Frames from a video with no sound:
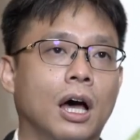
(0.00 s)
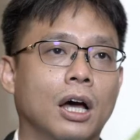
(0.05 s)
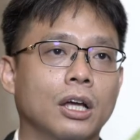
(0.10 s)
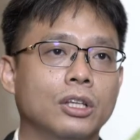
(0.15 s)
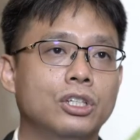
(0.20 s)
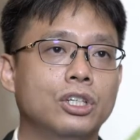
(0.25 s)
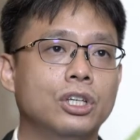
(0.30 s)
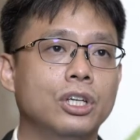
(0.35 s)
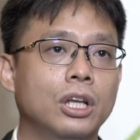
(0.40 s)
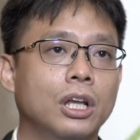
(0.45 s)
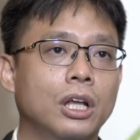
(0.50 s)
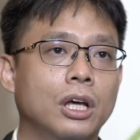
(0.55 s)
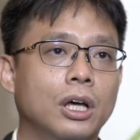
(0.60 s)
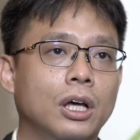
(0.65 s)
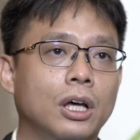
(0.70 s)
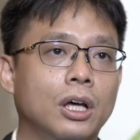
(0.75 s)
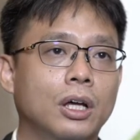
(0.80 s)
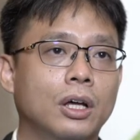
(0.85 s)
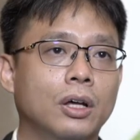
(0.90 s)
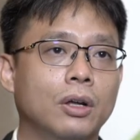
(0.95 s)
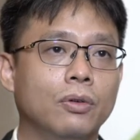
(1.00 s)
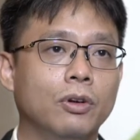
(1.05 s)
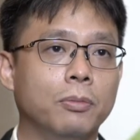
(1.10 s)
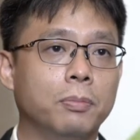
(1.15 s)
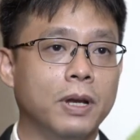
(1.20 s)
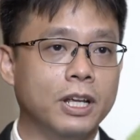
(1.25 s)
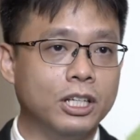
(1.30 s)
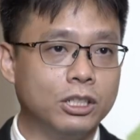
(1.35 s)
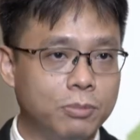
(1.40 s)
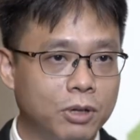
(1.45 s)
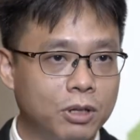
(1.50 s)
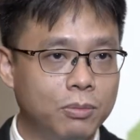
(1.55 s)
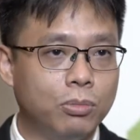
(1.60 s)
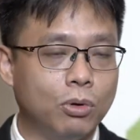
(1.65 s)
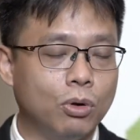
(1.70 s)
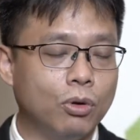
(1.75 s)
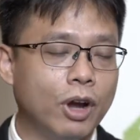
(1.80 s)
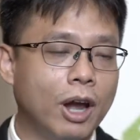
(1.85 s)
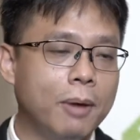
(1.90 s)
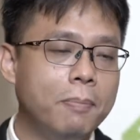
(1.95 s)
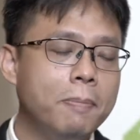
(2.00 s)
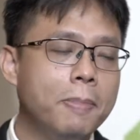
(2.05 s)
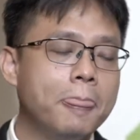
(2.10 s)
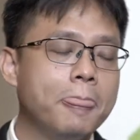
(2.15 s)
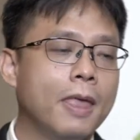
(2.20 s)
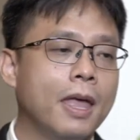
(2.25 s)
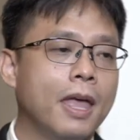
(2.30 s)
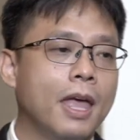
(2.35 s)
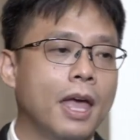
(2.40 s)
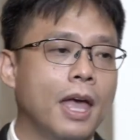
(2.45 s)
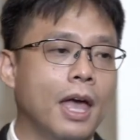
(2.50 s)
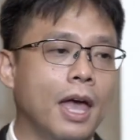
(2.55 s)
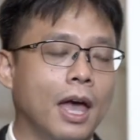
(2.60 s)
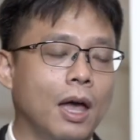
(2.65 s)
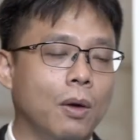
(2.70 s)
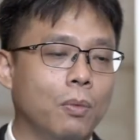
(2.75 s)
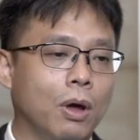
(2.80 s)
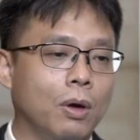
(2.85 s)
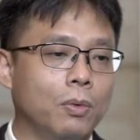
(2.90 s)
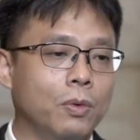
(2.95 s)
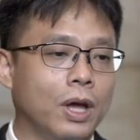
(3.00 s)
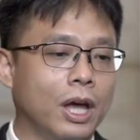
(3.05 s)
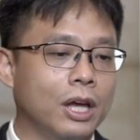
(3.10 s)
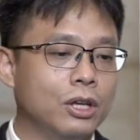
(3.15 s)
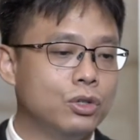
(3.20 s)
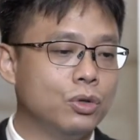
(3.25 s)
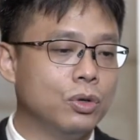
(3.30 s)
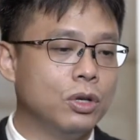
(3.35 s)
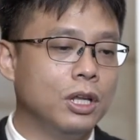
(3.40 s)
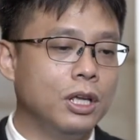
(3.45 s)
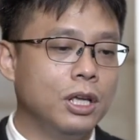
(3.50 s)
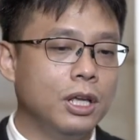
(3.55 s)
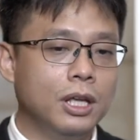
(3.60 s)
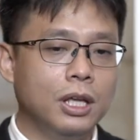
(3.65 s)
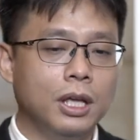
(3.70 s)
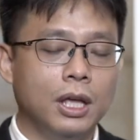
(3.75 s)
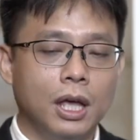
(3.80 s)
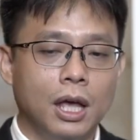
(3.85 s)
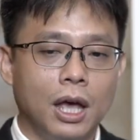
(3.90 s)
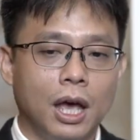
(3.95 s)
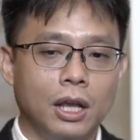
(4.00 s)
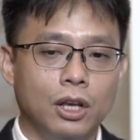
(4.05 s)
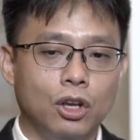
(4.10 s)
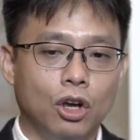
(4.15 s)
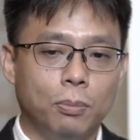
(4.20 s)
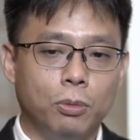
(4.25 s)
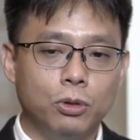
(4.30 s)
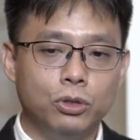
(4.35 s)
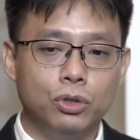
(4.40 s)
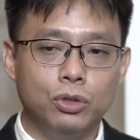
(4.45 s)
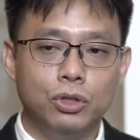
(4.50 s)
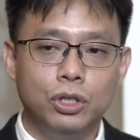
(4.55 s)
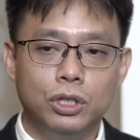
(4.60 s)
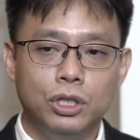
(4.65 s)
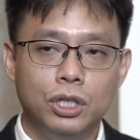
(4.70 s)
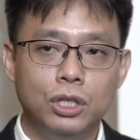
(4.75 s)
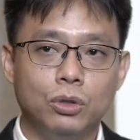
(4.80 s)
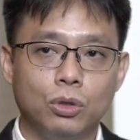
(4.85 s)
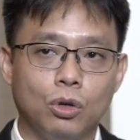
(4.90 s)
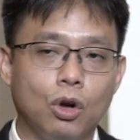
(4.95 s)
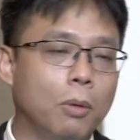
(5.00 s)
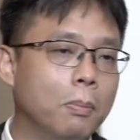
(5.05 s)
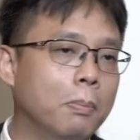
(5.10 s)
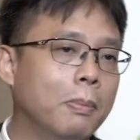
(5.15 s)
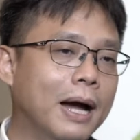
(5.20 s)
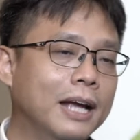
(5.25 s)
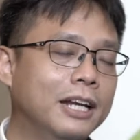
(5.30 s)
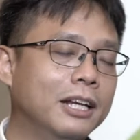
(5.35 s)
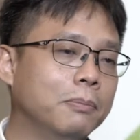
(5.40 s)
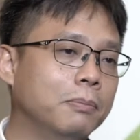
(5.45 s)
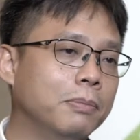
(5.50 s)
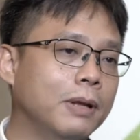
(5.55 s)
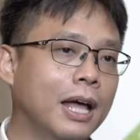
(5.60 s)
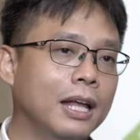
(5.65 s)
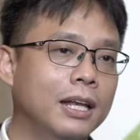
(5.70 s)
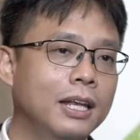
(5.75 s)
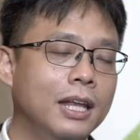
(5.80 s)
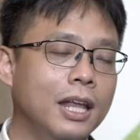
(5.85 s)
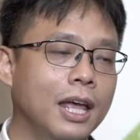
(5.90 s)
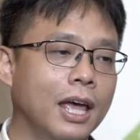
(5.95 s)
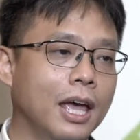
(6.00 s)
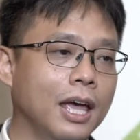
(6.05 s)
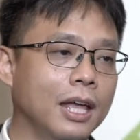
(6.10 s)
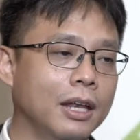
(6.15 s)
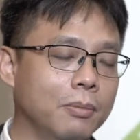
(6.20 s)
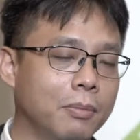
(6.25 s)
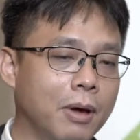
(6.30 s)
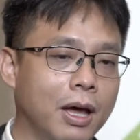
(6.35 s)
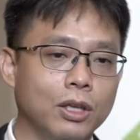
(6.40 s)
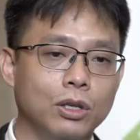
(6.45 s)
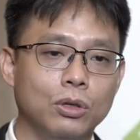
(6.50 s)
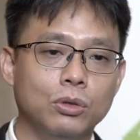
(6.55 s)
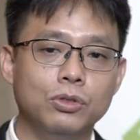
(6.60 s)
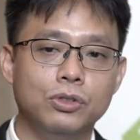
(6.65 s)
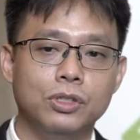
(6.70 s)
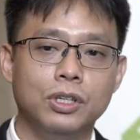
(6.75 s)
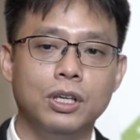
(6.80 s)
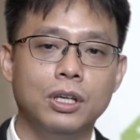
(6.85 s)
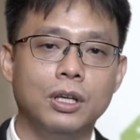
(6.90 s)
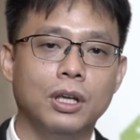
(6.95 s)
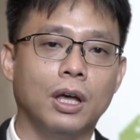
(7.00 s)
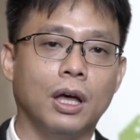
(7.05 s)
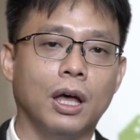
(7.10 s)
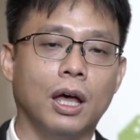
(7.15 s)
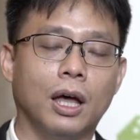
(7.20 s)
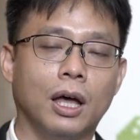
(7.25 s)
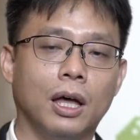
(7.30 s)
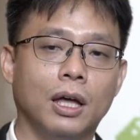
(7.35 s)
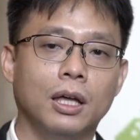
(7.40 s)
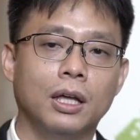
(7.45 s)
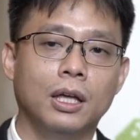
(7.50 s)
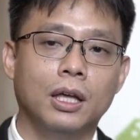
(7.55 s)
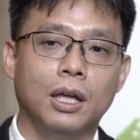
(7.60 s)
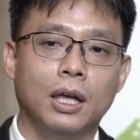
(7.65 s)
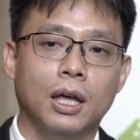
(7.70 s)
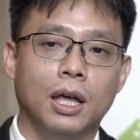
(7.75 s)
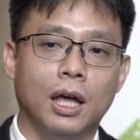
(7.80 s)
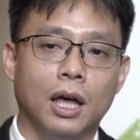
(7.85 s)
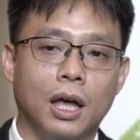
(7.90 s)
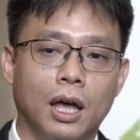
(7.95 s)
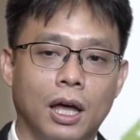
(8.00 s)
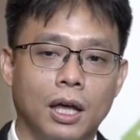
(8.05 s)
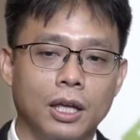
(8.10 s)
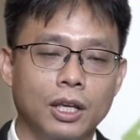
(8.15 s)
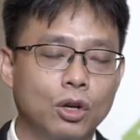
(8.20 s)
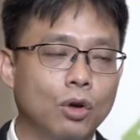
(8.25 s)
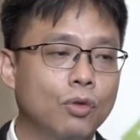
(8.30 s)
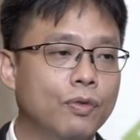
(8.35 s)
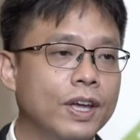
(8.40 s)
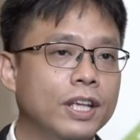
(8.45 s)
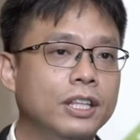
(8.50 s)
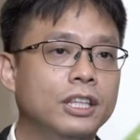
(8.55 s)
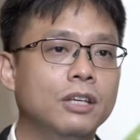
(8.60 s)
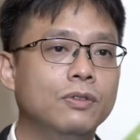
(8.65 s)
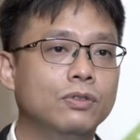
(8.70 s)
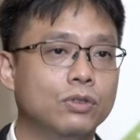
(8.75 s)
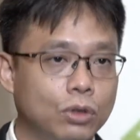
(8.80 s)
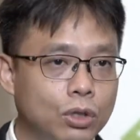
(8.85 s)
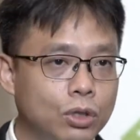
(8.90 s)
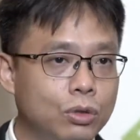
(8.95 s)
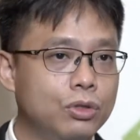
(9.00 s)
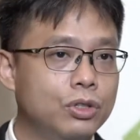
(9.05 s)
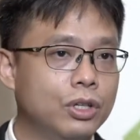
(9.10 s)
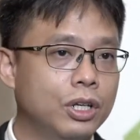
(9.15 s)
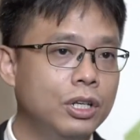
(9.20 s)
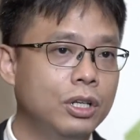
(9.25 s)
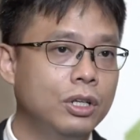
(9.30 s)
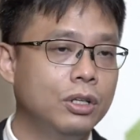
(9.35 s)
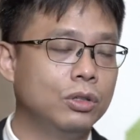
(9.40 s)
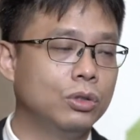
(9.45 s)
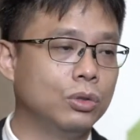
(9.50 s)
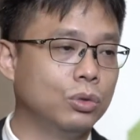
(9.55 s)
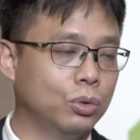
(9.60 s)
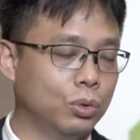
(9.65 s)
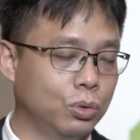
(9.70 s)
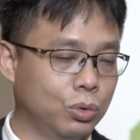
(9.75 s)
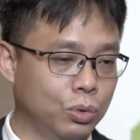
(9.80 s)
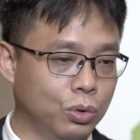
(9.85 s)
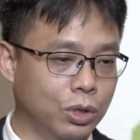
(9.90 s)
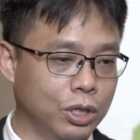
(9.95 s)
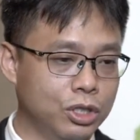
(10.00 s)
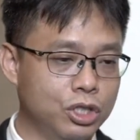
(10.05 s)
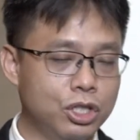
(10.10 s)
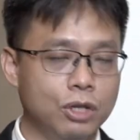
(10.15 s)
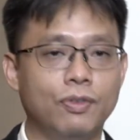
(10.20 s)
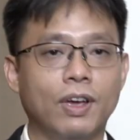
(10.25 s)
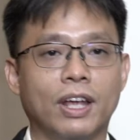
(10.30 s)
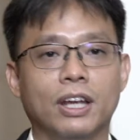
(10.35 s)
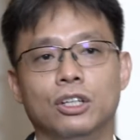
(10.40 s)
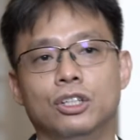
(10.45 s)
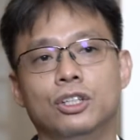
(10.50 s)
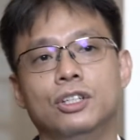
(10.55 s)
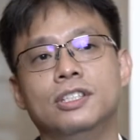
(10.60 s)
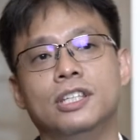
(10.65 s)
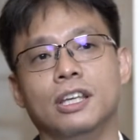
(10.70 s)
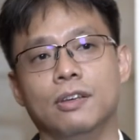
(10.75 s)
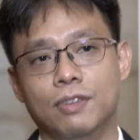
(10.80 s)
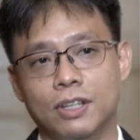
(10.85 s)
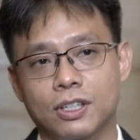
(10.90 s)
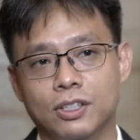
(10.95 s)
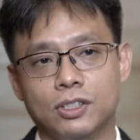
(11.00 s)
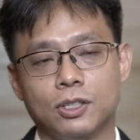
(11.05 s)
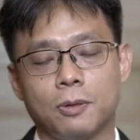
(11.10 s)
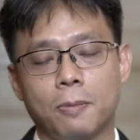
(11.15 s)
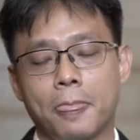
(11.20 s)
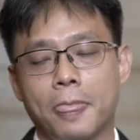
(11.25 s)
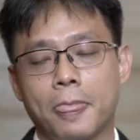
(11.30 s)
chiller replacement program, where we actually had the opportunity to combine the plant, and by using innovative solution to achieve energy savings.